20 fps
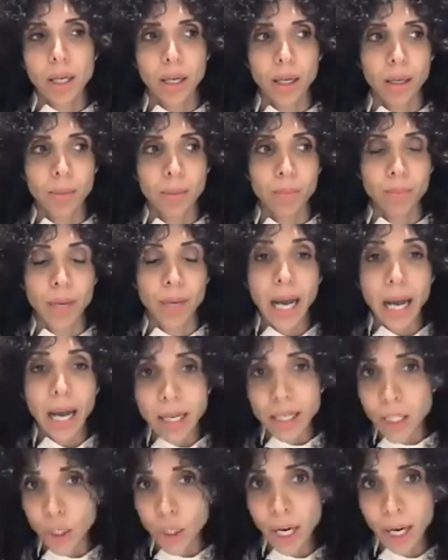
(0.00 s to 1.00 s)

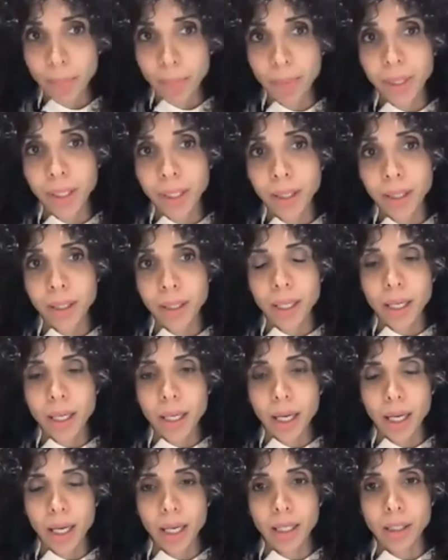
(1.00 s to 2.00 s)
hacks are happening,
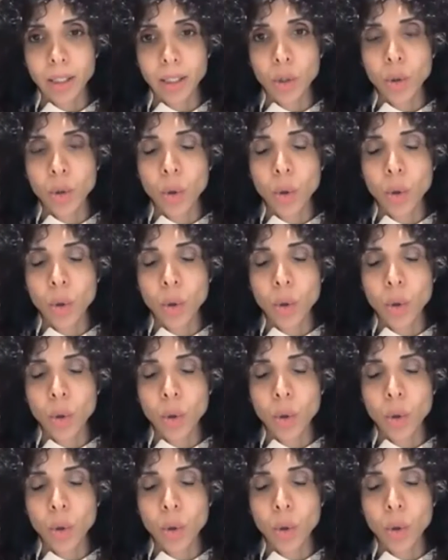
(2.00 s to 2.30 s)
and